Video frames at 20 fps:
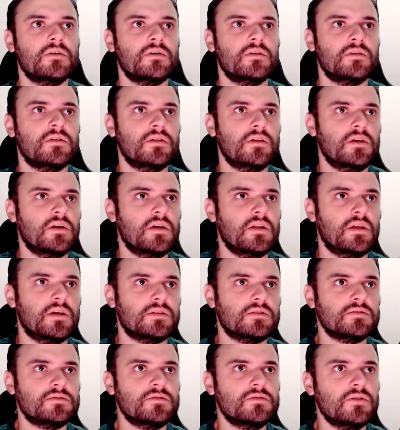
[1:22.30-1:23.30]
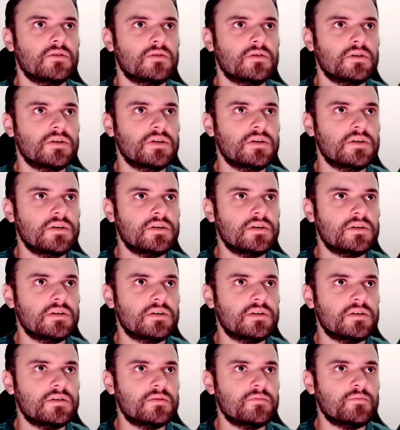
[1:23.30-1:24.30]
Then let's go
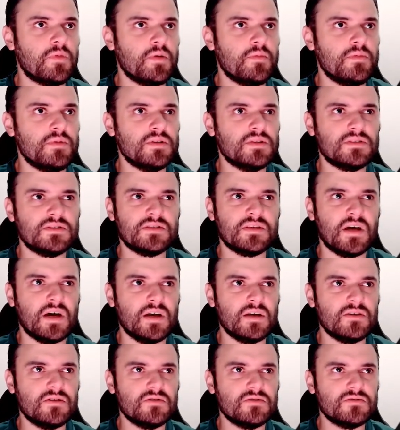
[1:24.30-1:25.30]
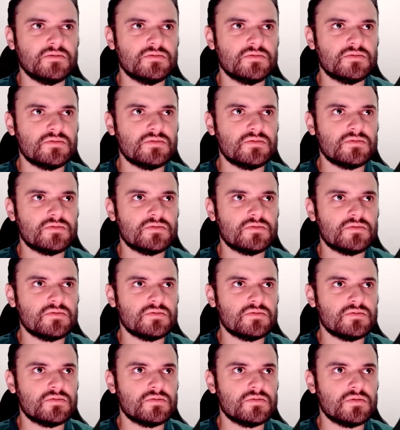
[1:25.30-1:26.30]
here, maybe in styles.
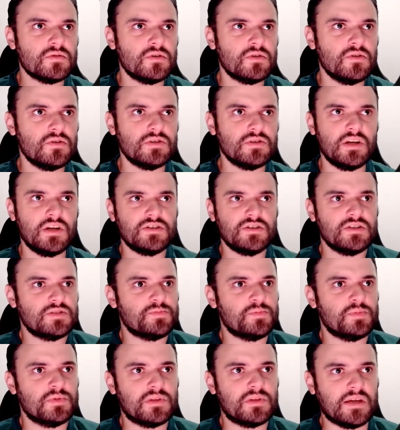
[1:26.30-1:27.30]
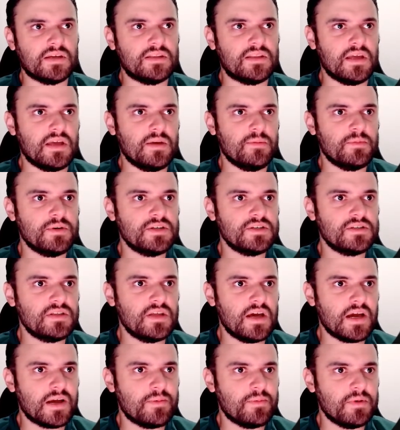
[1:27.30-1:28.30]
Usually I just put like the image
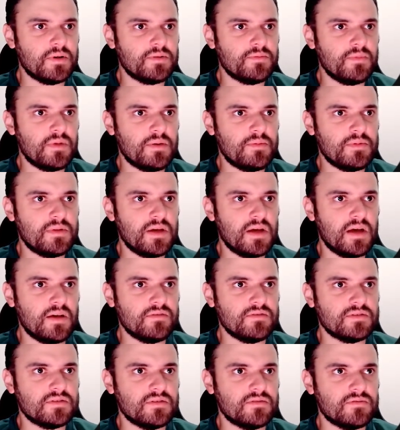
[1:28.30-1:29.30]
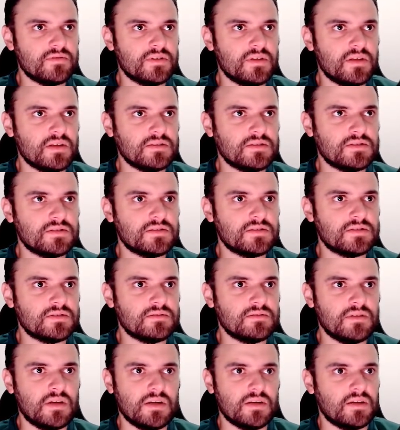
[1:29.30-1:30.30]
tag, but maybe they have something
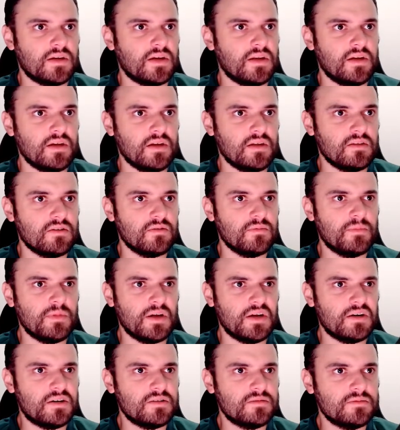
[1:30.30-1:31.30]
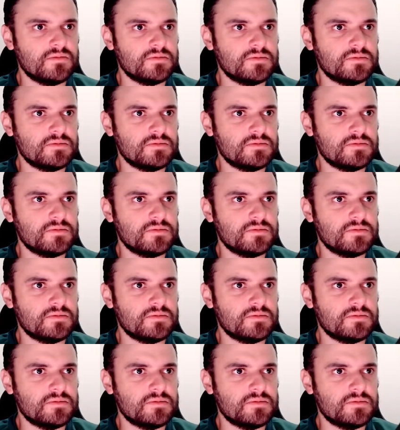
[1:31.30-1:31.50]
that can handle better.